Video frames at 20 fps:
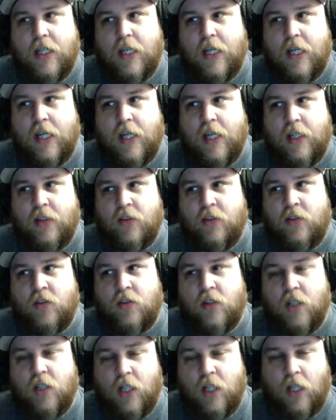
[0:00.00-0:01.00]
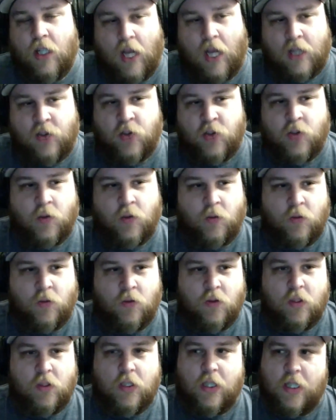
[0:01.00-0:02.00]
It is illogical.
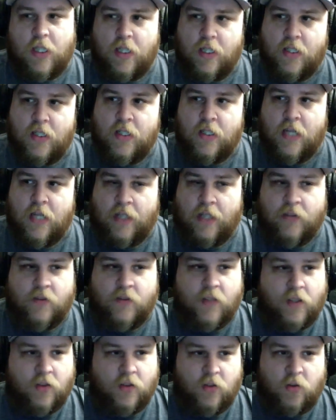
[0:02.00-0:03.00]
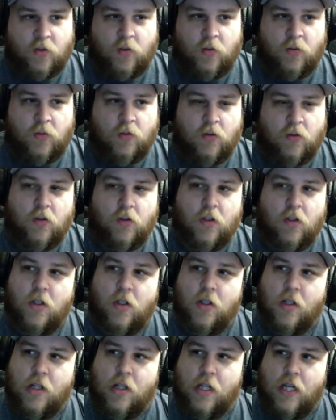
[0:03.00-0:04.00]
It is nonsensical.
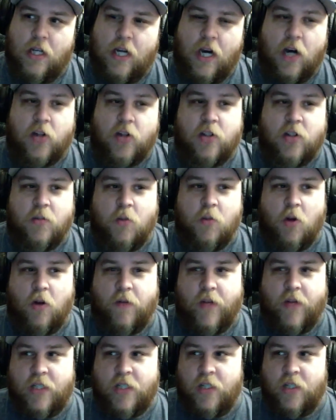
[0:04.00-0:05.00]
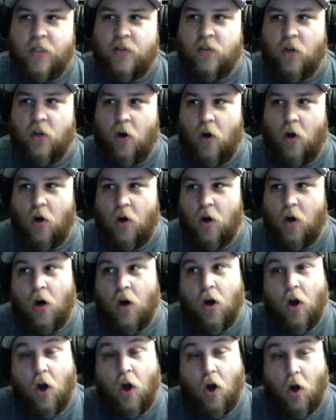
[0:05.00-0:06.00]
The character motivations
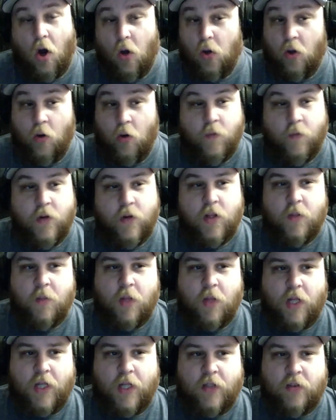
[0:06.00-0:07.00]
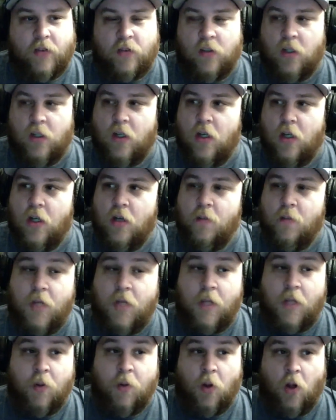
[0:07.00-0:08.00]
are all over the place.
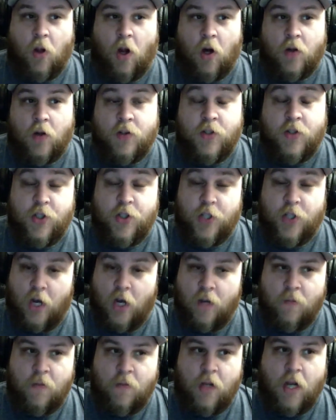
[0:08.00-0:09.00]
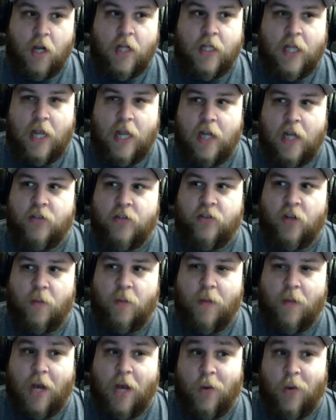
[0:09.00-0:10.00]
People are dumb and then
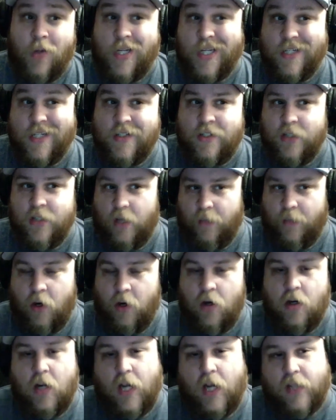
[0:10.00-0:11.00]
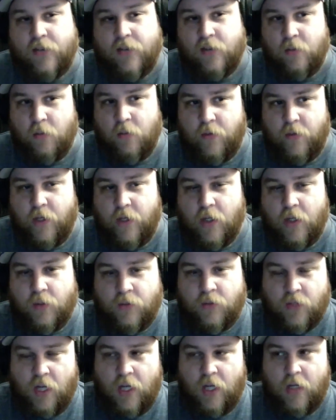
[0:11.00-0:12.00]
somehow get dumber as the movie
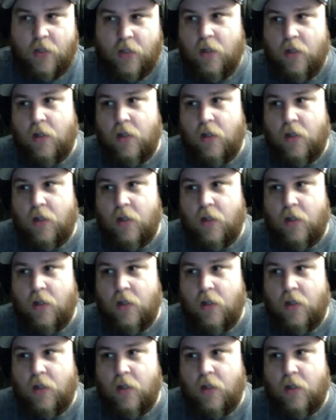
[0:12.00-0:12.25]
goes on.